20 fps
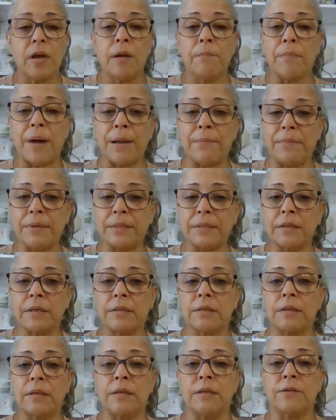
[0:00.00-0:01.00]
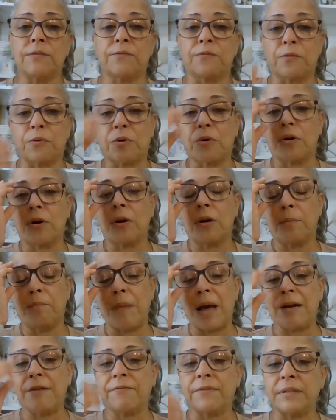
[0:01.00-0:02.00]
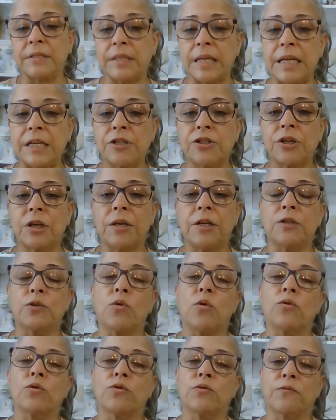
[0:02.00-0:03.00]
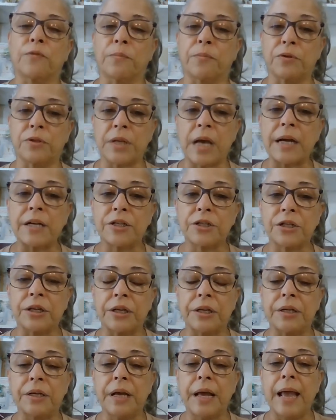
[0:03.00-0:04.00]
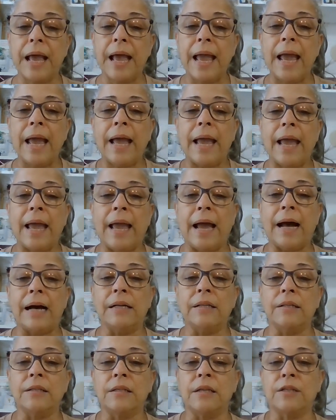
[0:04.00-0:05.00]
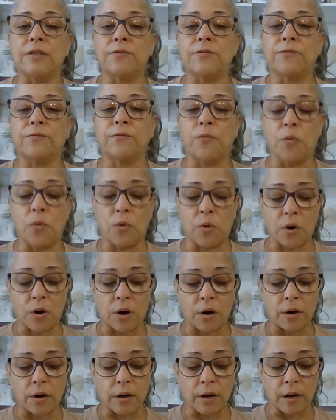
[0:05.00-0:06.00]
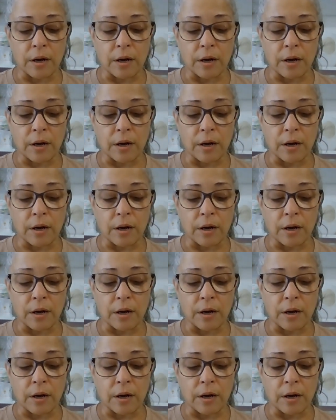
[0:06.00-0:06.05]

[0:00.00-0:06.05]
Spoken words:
Hibiscus is for manifestation. It's also for protection, and it's for,